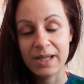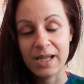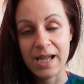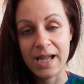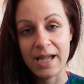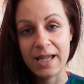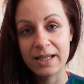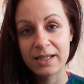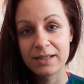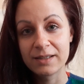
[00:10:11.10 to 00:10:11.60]

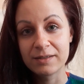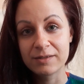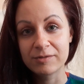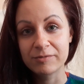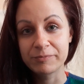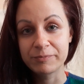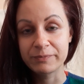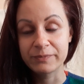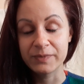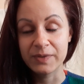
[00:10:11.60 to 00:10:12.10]
And
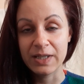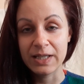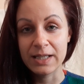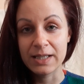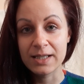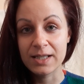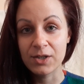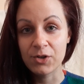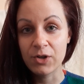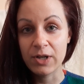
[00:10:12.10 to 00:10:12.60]

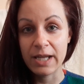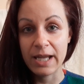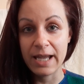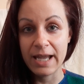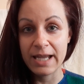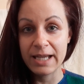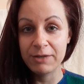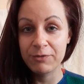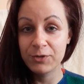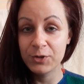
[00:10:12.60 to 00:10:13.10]
it's
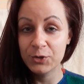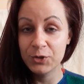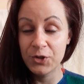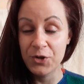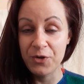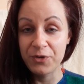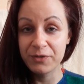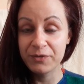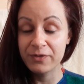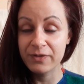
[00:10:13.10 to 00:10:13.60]
okay if you
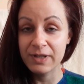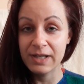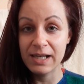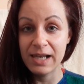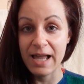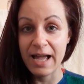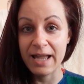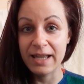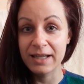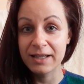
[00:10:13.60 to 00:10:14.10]
don't feel
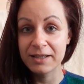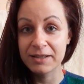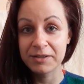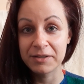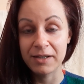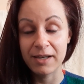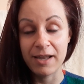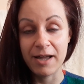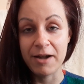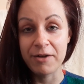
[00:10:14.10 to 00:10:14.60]
like
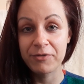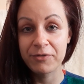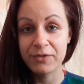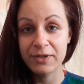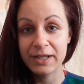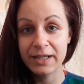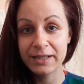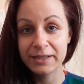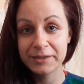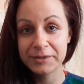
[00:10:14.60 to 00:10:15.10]

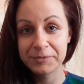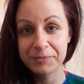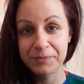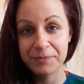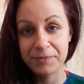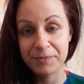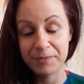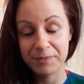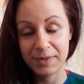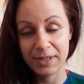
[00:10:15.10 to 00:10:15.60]
laughing,
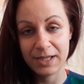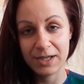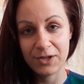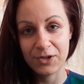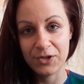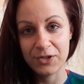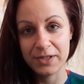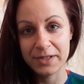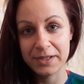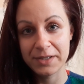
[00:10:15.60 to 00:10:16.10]

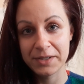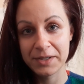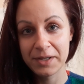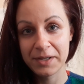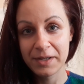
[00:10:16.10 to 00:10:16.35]
because